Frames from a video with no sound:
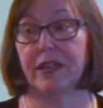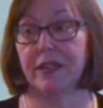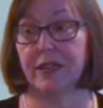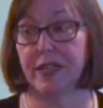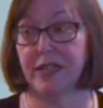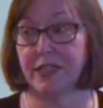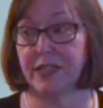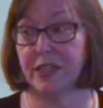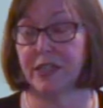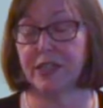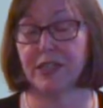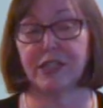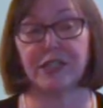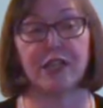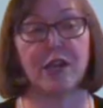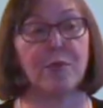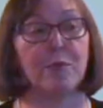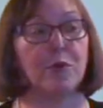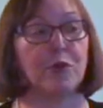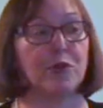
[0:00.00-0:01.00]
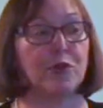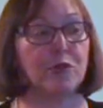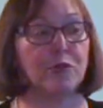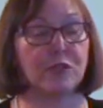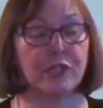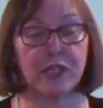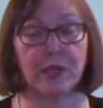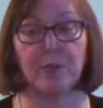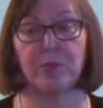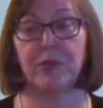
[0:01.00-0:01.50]
listen to someone
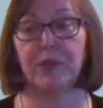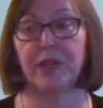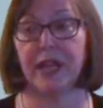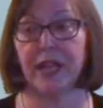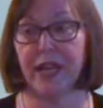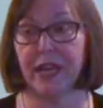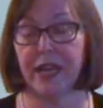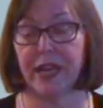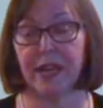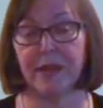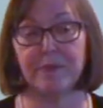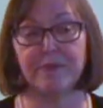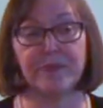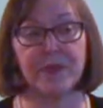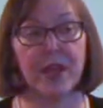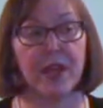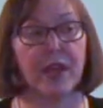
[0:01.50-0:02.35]
who's complaining,